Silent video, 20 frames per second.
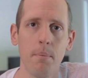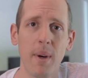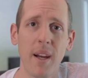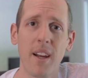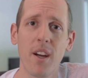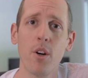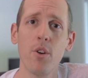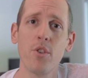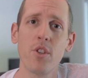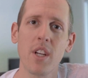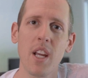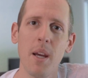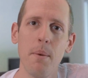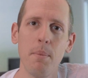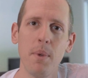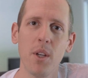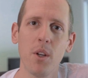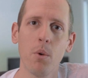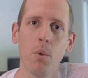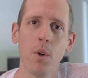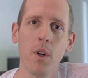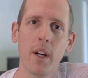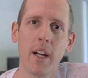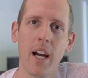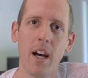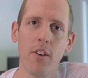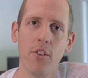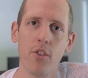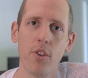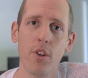My coach gave me a
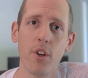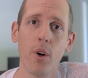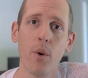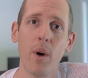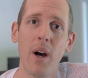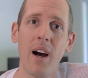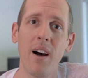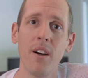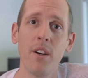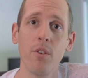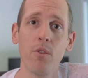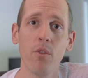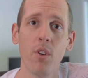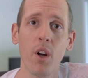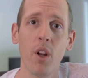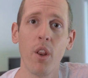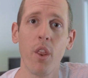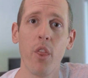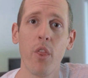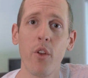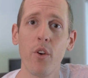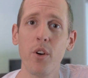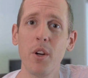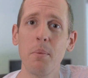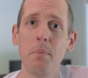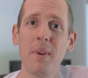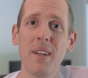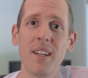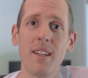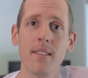workout to go out and run
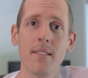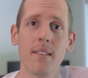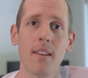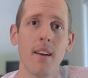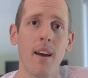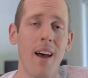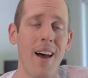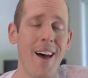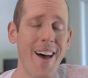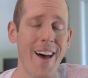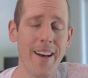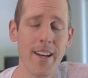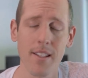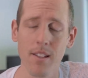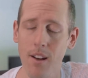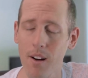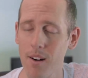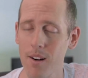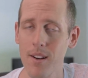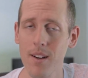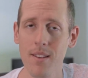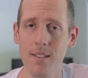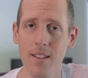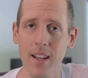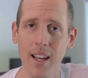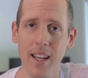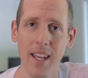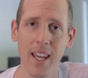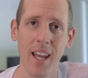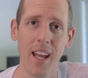30 minutes as hard as
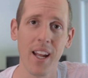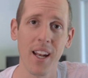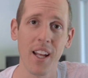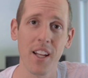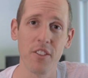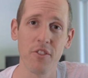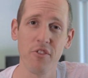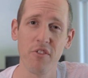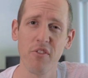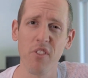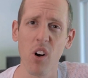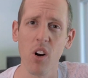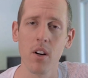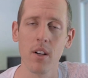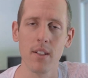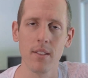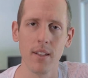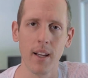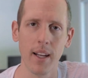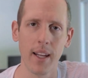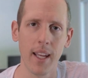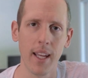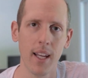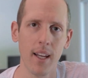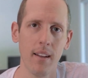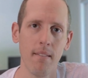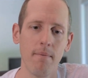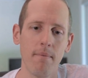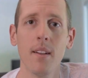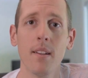I can, as far as I
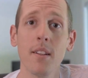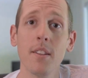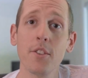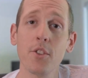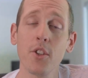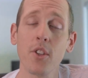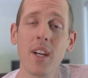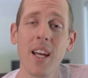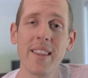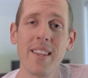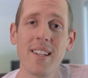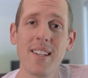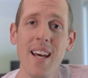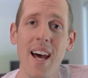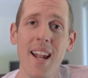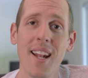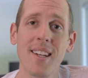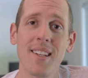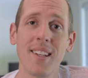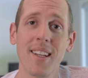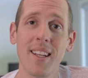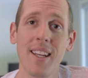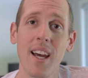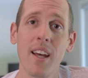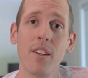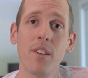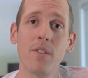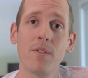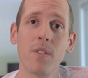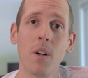can. Let's look at the data
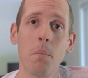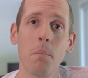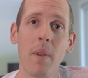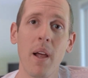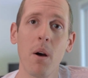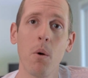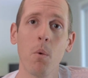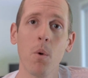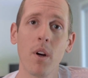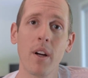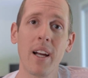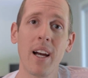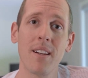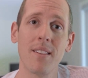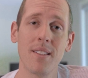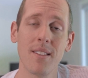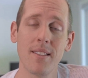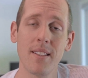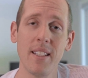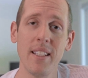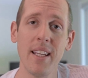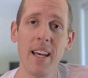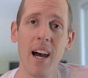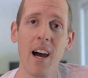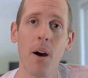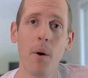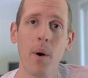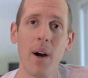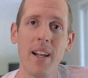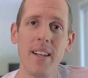together from that workout to see
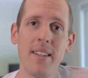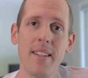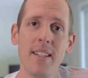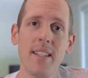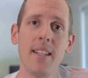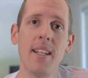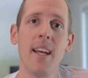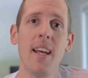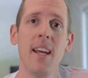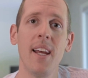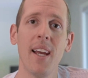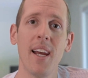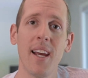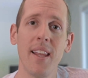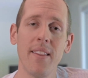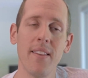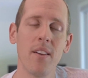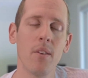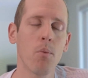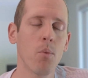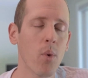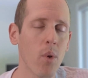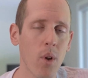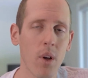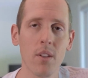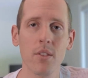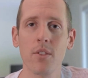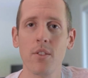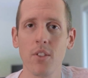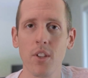how I did, and then we'll
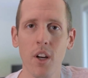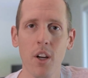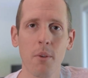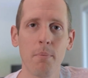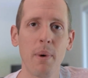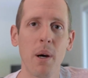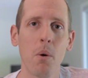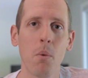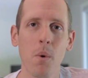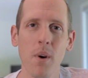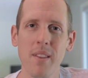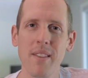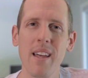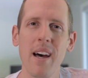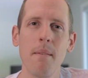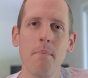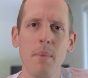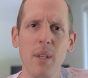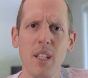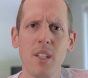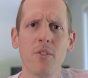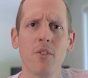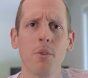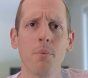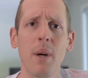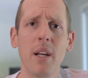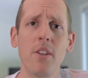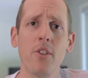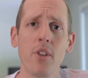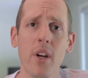also talk about what that means
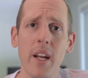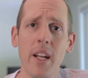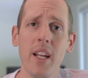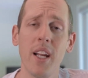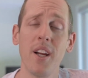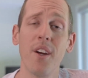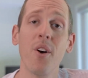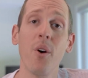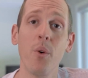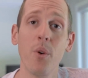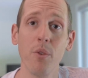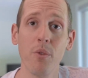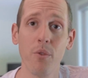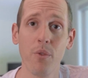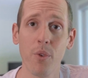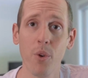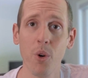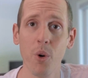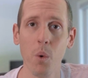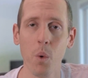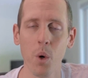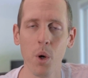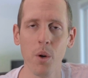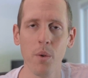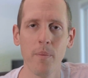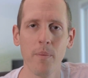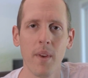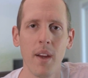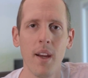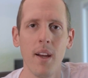for my training going
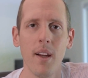forward.